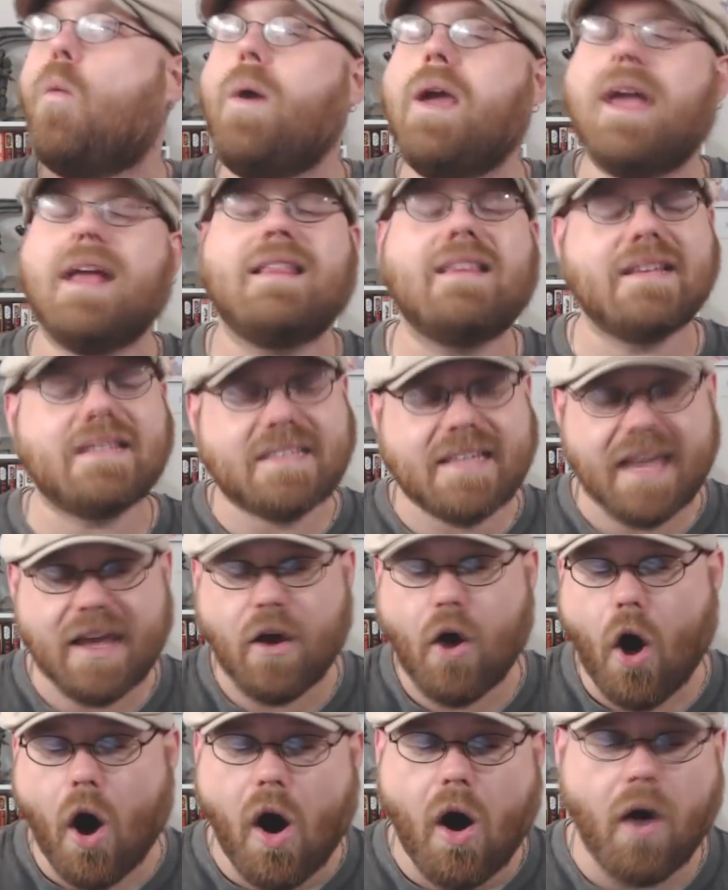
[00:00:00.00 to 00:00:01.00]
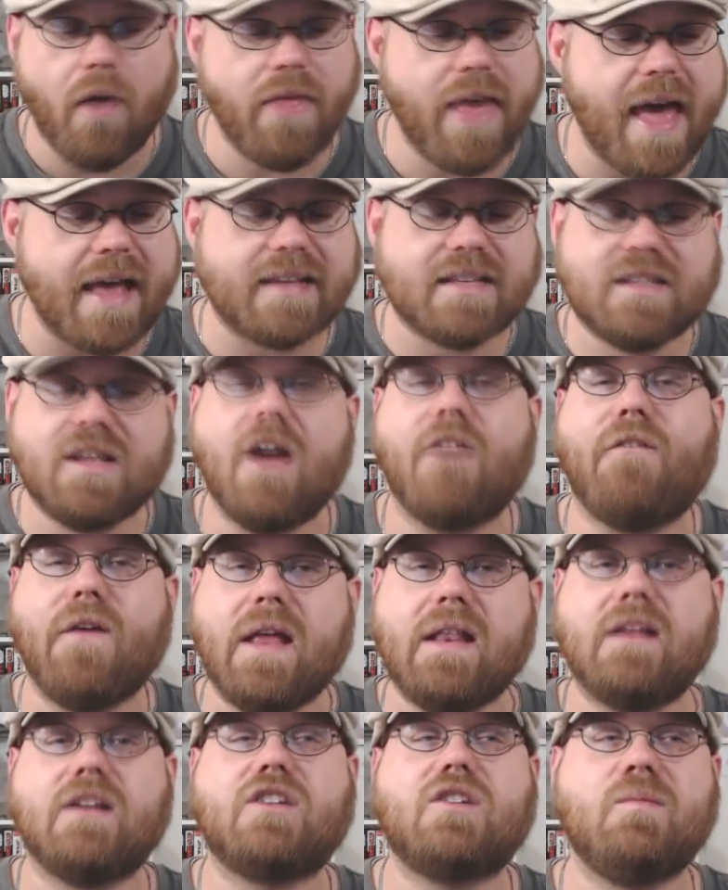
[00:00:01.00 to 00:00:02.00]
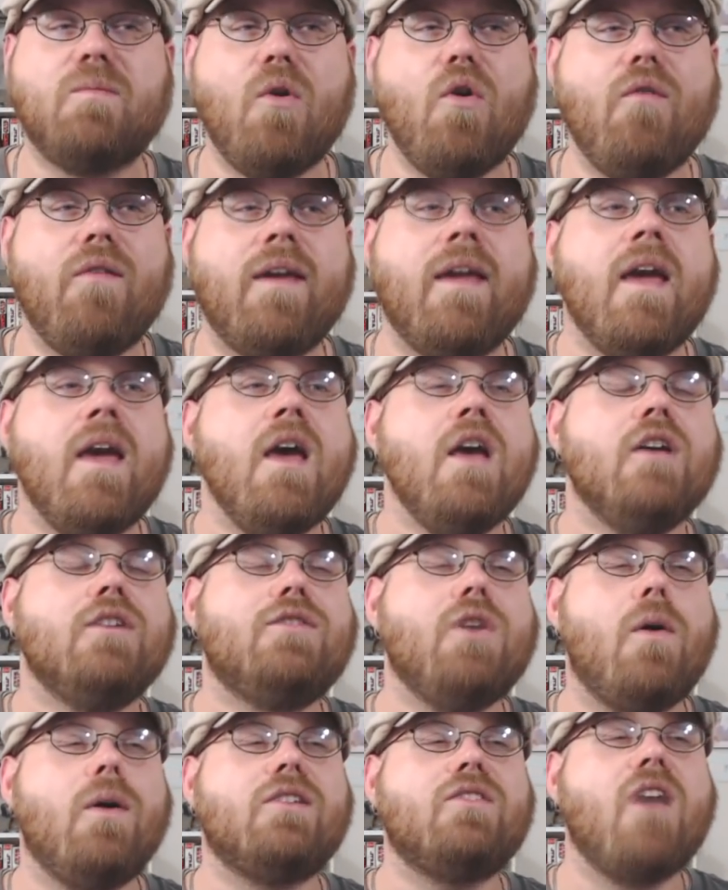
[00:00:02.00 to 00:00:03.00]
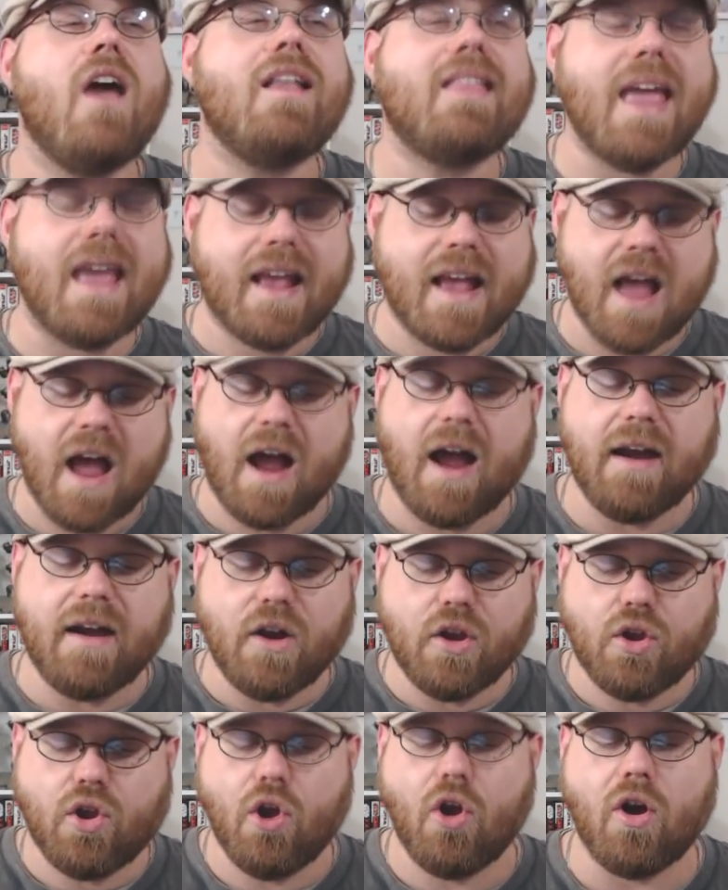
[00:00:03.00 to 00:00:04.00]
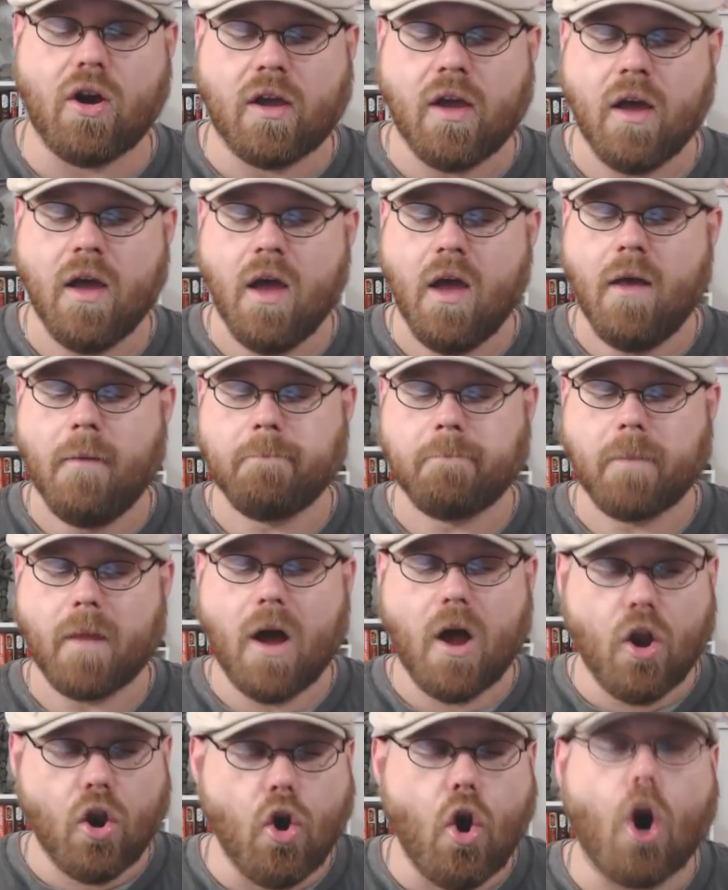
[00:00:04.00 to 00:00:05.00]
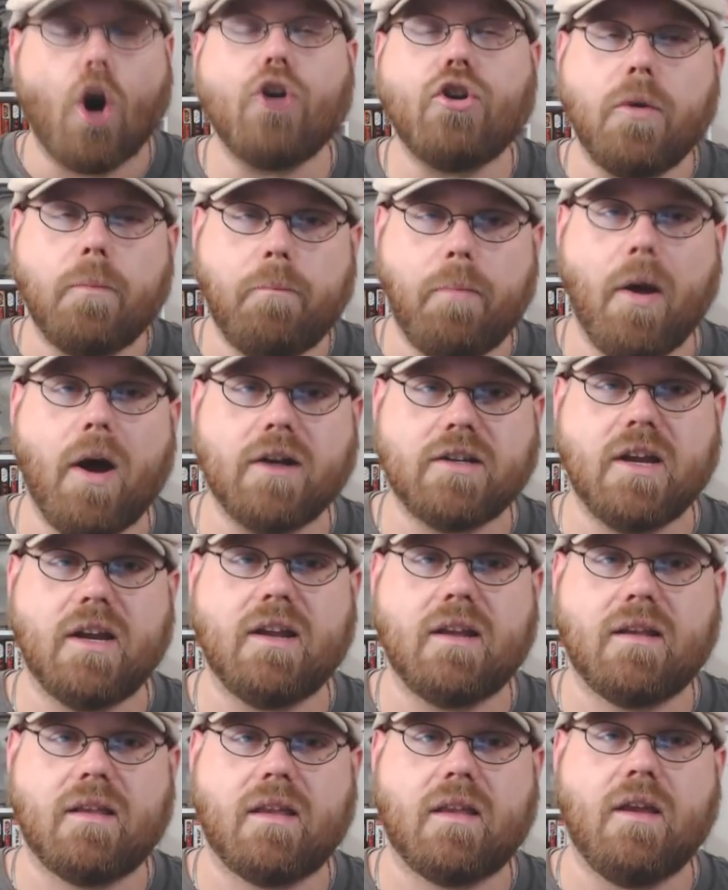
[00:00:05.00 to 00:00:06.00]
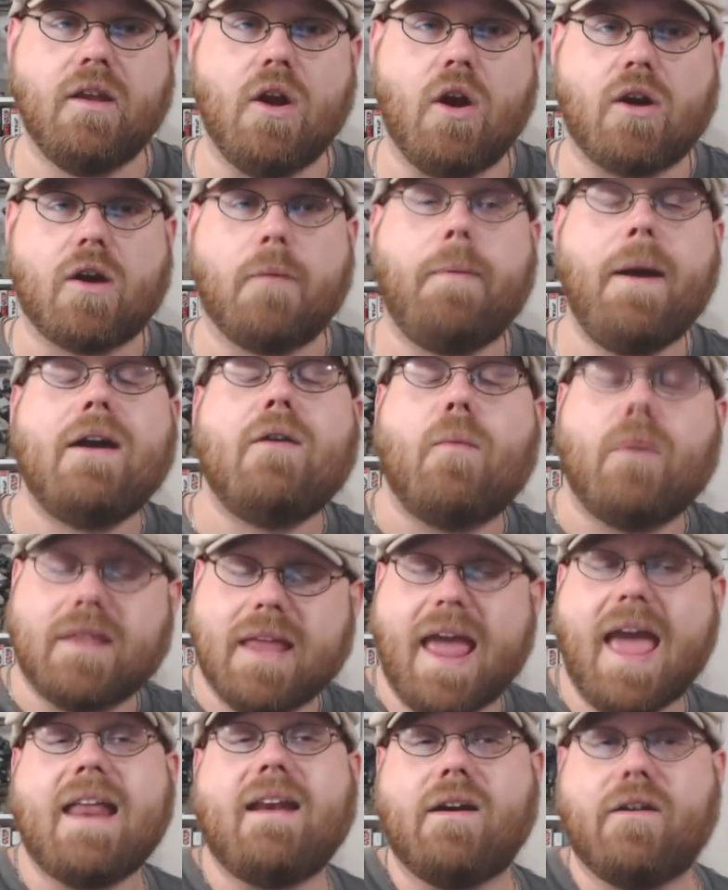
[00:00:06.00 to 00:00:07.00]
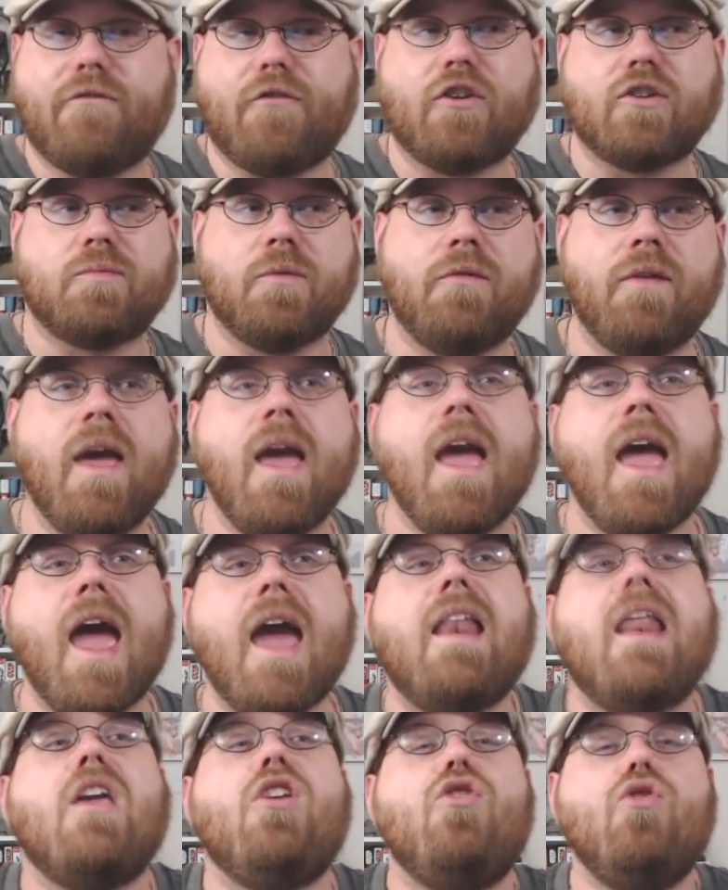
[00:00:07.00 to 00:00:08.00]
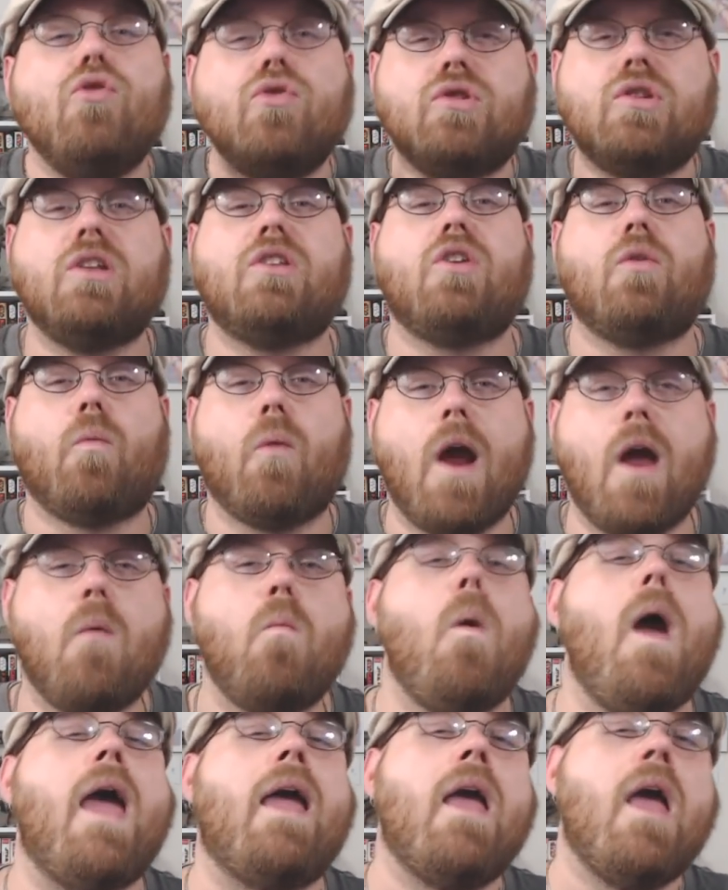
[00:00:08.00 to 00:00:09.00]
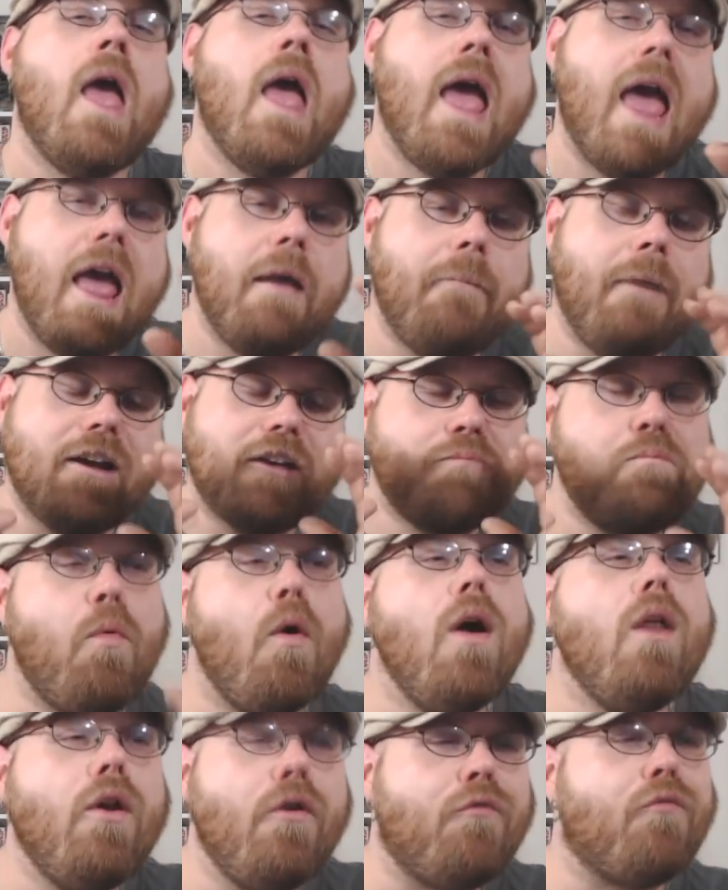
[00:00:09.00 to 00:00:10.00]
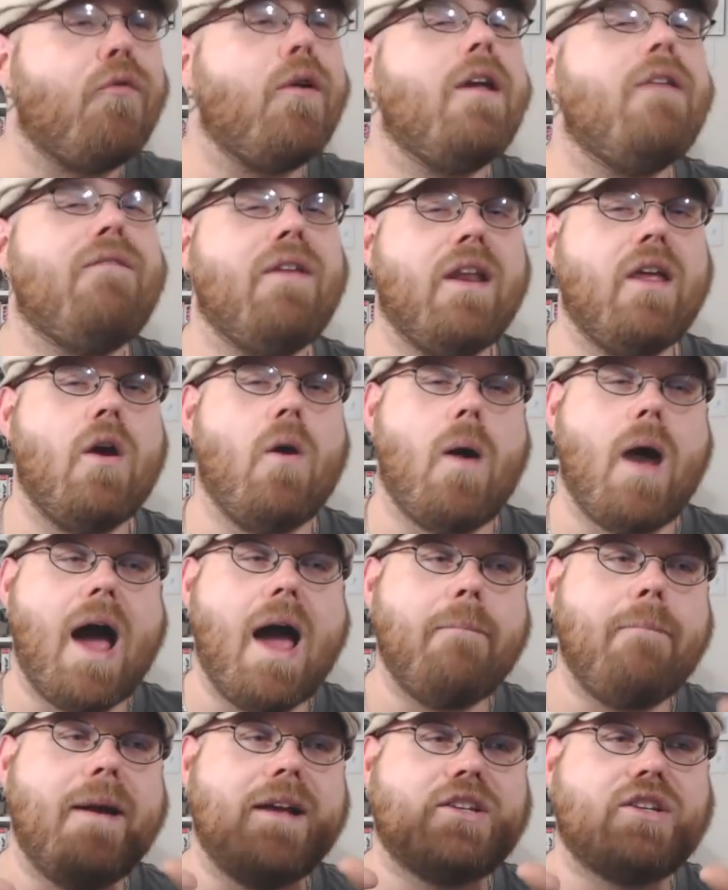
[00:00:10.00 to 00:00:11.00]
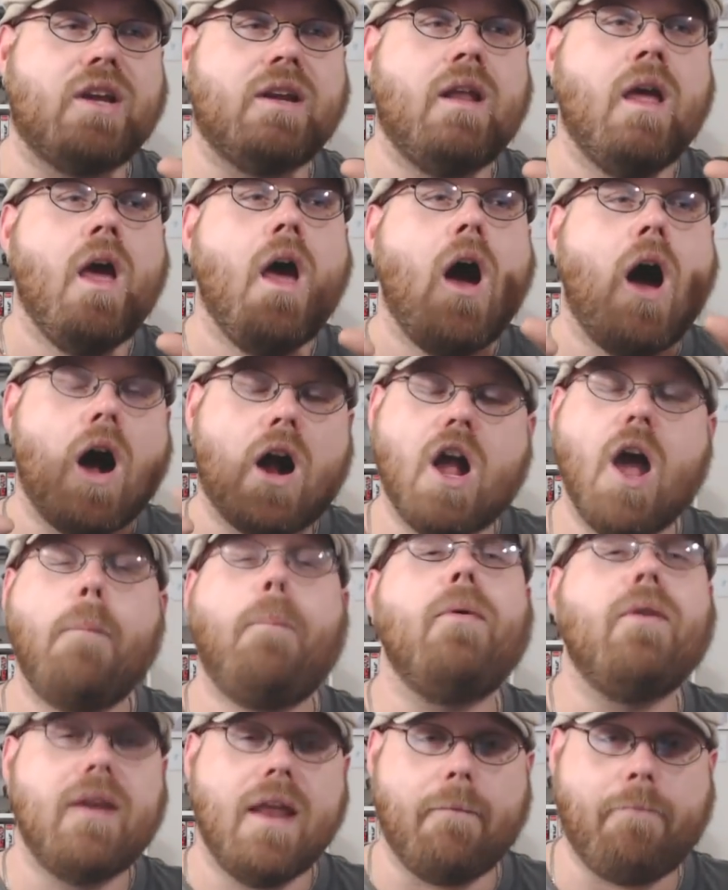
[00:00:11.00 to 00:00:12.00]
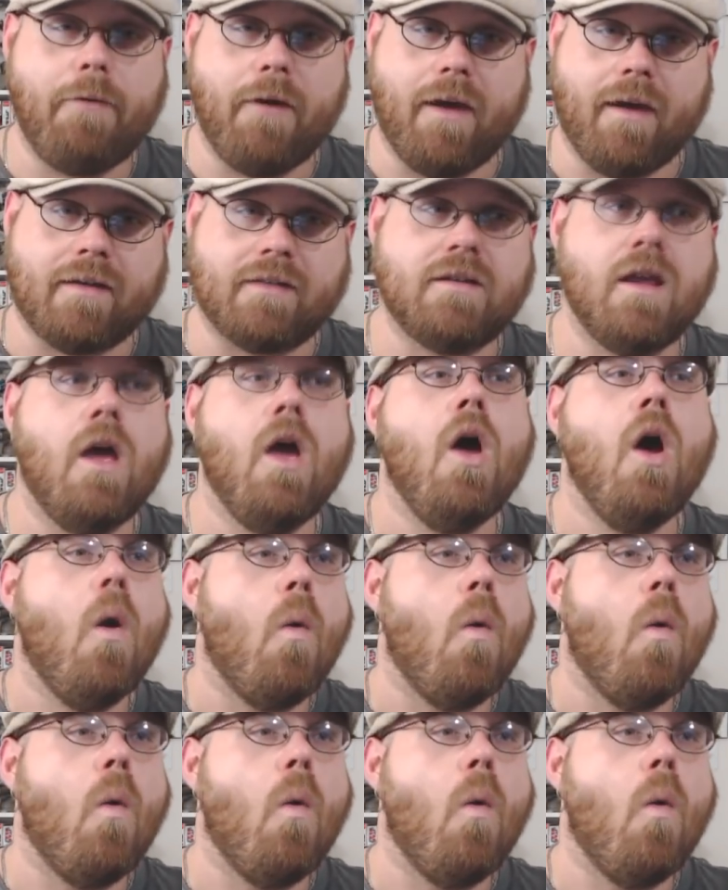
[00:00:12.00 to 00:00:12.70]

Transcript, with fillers: We get to see all that stuff in this movie. So it's like they kind of took a larger budget you know, compared to what they had in the first movie, and they used it the right way. In my spoiler free video, I mentioned a couple nitpicks.